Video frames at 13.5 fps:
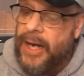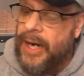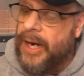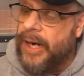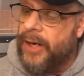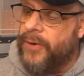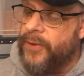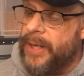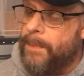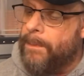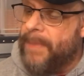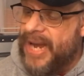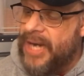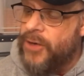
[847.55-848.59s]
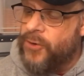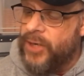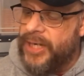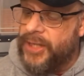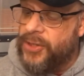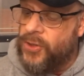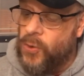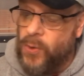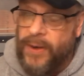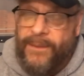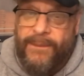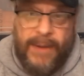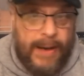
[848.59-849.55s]
are the Patriots, who
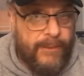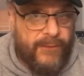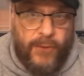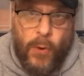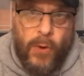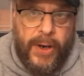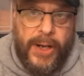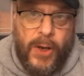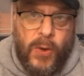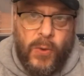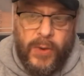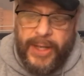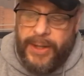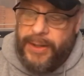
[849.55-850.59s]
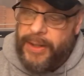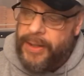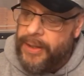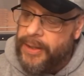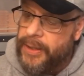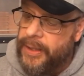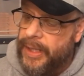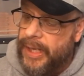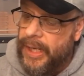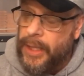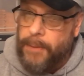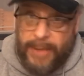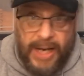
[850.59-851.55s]
are I'm 4-0 with,
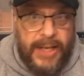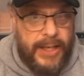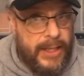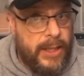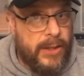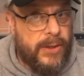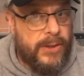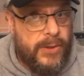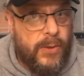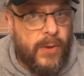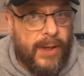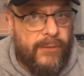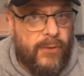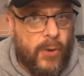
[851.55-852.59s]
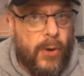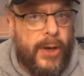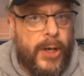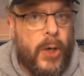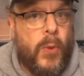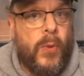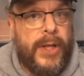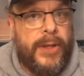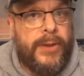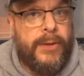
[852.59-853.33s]
and the Buccaneers, who I'm 4-0 with.